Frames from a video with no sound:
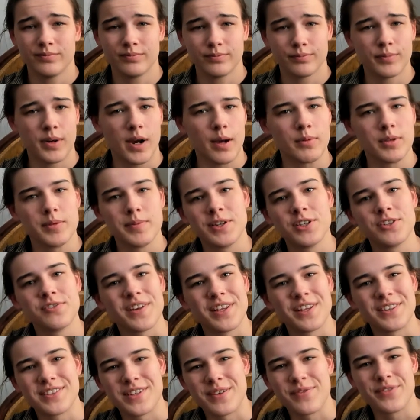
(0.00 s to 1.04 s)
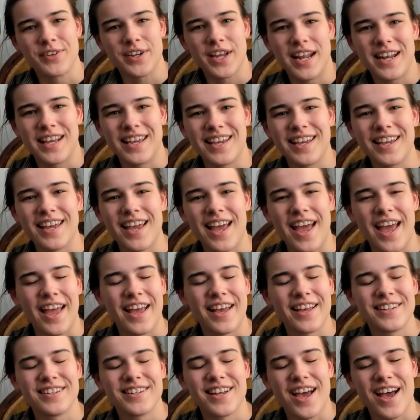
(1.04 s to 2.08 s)
probably a bunch of others I'm forgetting,
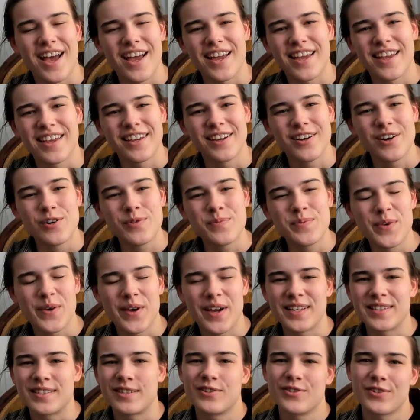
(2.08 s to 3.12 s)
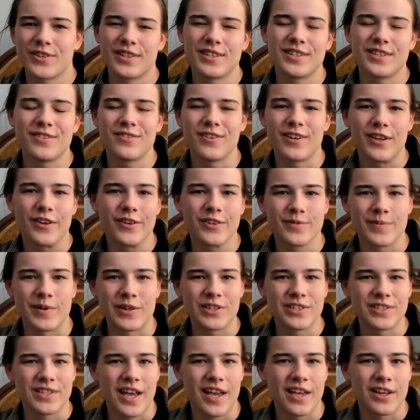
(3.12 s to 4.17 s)
and I hope you guys enjoyed this video as much
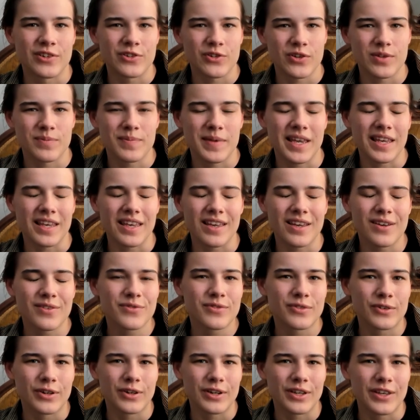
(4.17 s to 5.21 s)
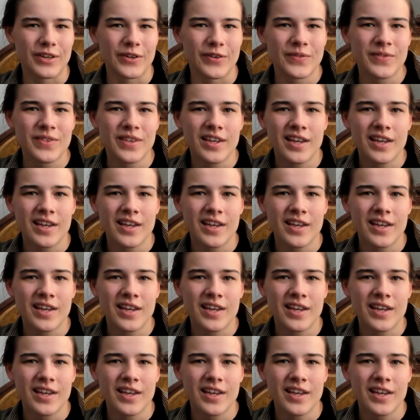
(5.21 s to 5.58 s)
as I enjoyed making it for you.